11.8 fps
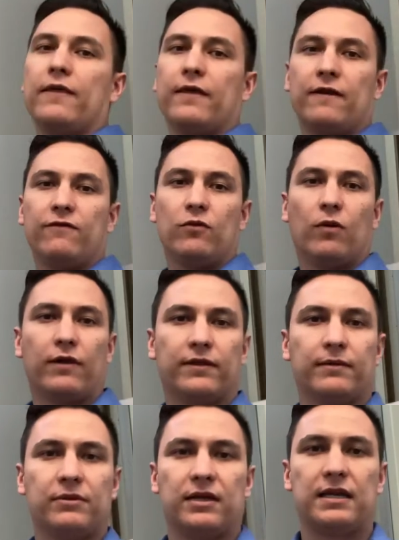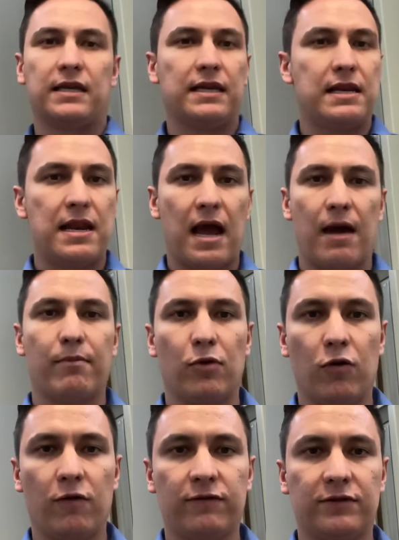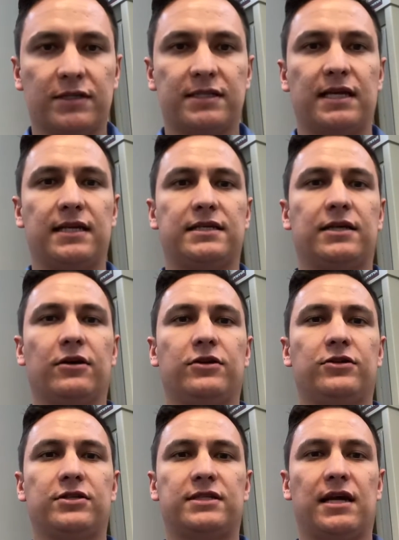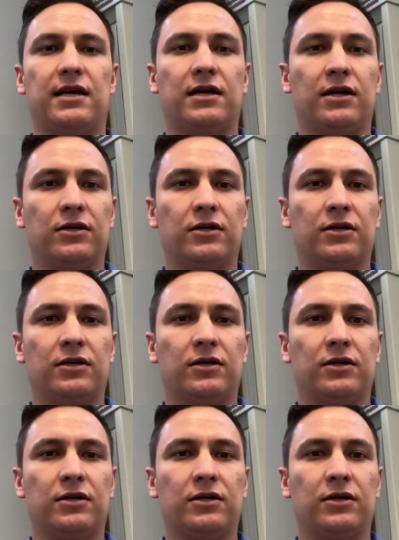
then if you want them to not move, just stay still, you just say,